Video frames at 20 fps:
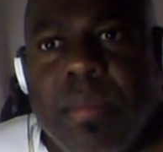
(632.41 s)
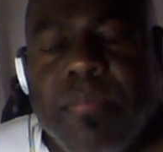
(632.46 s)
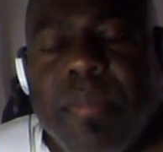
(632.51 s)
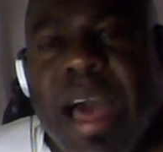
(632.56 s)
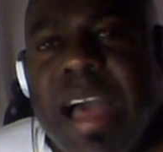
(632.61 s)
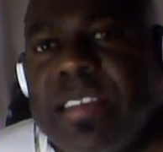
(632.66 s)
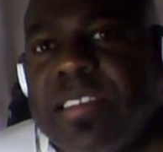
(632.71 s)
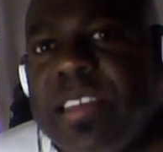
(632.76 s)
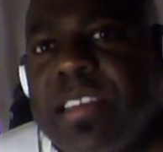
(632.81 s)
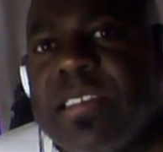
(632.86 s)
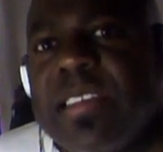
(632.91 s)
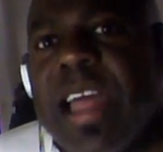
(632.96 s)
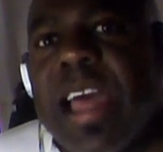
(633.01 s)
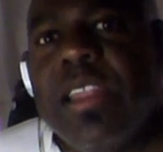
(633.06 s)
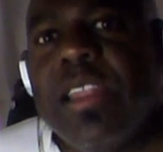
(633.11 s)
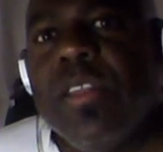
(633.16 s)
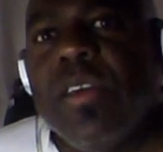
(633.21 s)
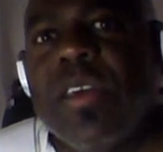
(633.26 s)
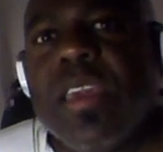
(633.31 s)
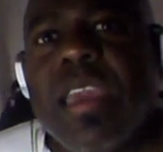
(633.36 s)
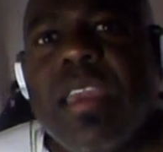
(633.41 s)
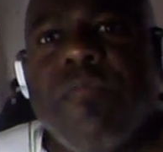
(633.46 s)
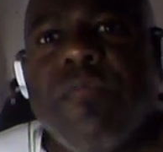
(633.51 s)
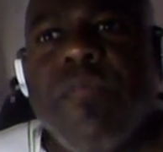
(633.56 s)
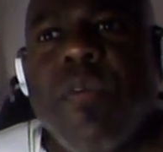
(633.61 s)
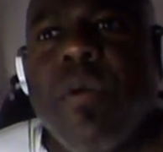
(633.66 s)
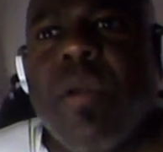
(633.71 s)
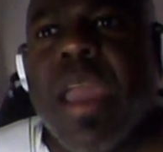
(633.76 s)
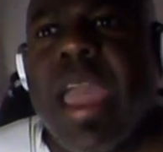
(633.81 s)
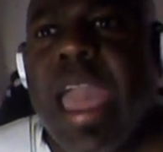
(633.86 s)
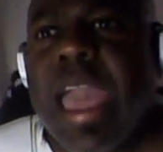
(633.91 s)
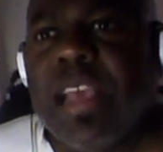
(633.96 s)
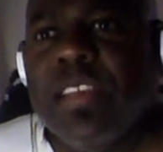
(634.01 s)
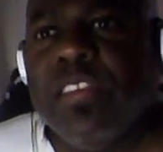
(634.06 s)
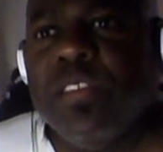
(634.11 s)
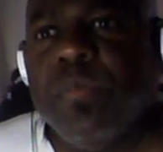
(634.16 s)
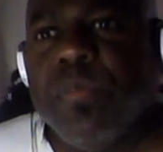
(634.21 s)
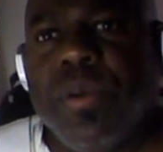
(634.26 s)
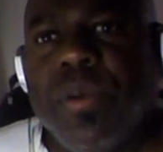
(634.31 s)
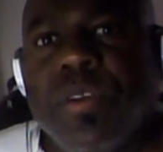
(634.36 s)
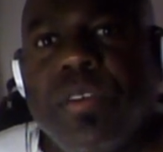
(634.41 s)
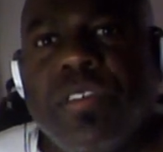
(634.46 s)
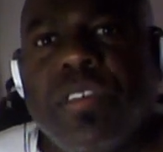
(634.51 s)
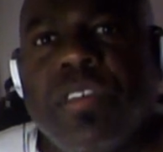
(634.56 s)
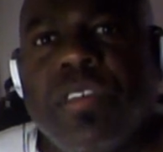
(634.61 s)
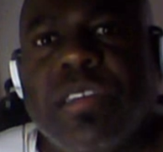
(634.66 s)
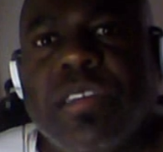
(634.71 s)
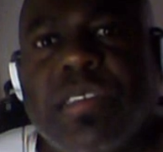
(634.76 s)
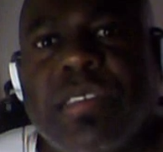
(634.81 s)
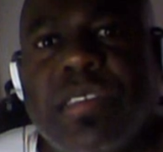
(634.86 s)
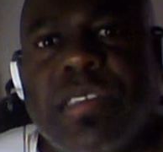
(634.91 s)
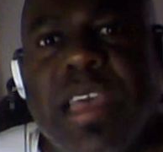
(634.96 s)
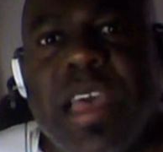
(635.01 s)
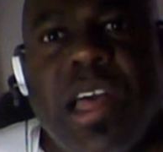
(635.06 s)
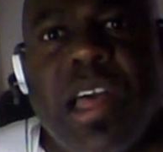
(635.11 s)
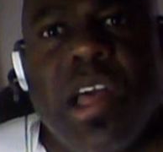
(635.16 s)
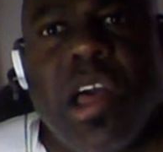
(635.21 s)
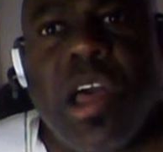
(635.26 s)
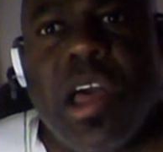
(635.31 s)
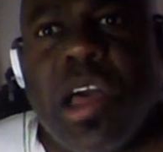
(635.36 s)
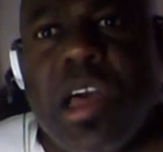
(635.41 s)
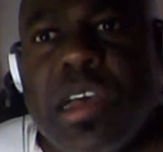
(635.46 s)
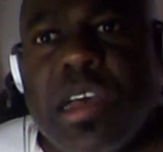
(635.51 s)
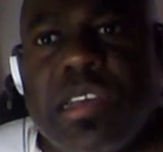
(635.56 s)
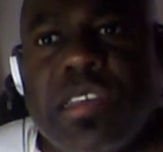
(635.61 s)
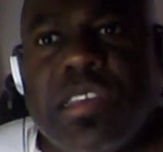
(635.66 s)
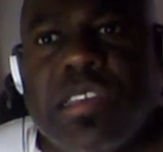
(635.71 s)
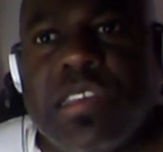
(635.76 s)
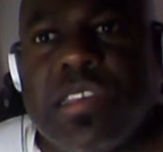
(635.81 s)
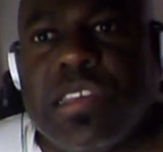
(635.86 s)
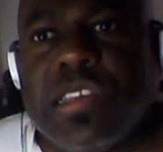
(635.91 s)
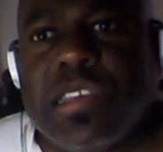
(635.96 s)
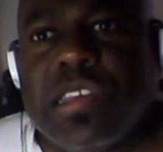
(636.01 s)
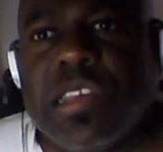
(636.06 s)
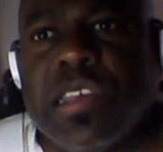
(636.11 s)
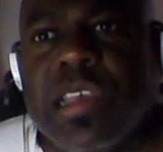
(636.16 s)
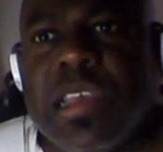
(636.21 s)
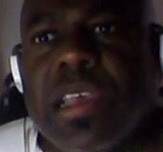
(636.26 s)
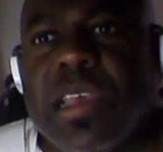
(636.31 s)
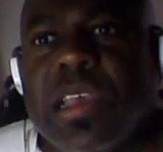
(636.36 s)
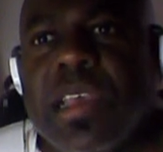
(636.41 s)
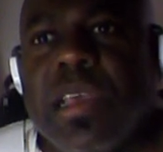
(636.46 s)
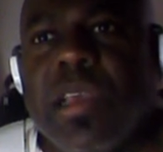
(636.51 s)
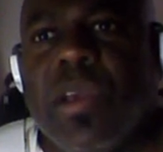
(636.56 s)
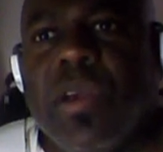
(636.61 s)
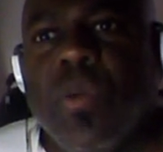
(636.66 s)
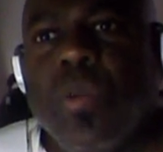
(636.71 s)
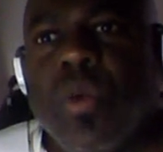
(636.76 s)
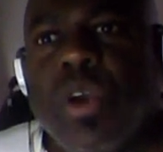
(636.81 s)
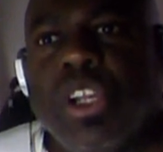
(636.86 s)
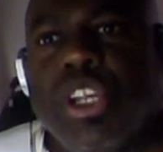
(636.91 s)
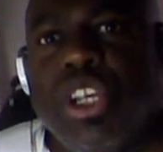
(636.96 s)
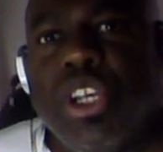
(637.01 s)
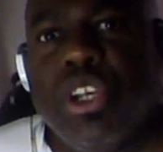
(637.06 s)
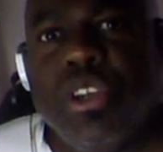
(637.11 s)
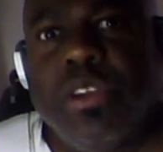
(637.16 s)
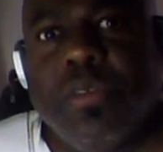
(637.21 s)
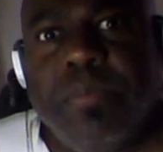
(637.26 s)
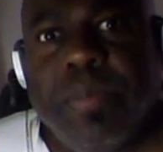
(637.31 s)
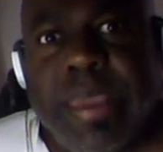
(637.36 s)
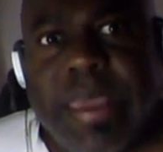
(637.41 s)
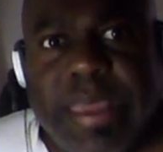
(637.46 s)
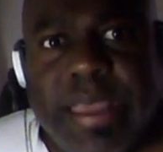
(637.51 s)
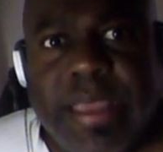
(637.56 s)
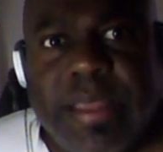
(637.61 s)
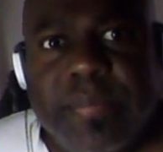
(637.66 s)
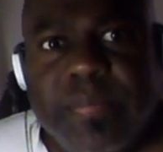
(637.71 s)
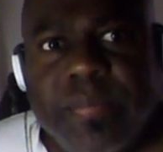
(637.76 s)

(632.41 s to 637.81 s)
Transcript: Boxing's not looking for experts to tell us what should be